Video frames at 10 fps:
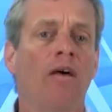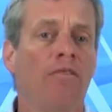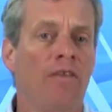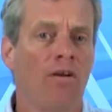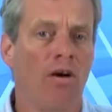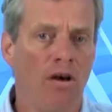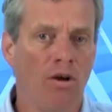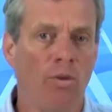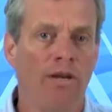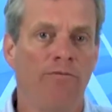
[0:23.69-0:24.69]
There are
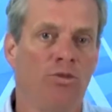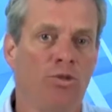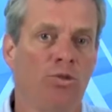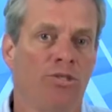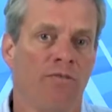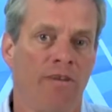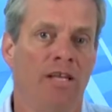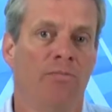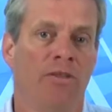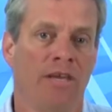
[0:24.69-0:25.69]
quite a few tools
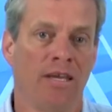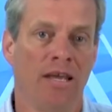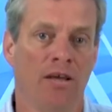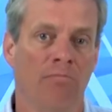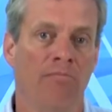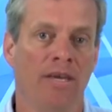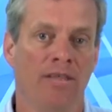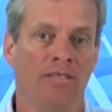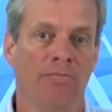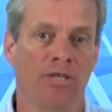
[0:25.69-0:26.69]
available that can help make
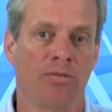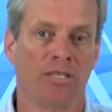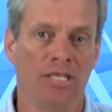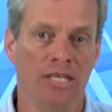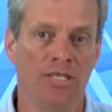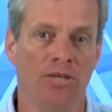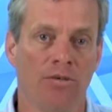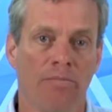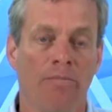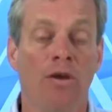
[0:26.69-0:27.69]
these measurements
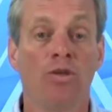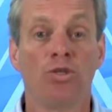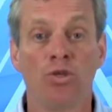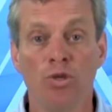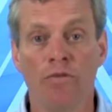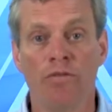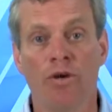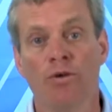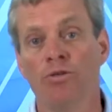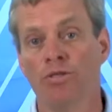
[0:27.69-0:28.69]
easier. Two of
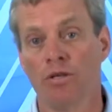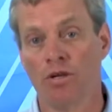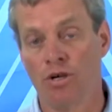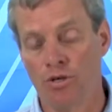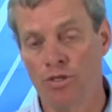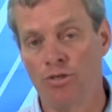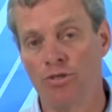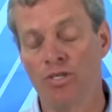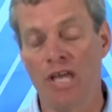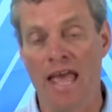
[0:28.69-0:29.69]
those,
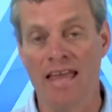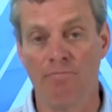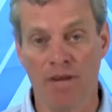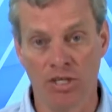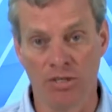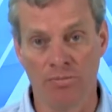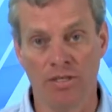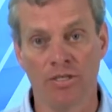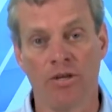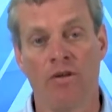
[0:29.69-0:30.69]
cursors and
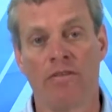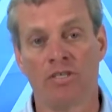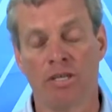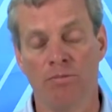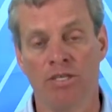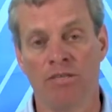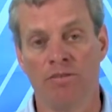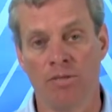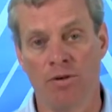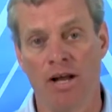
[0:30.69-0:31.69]
measurements, are the subject of
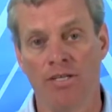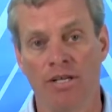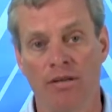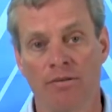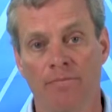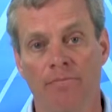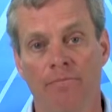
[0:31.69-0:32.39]
this project.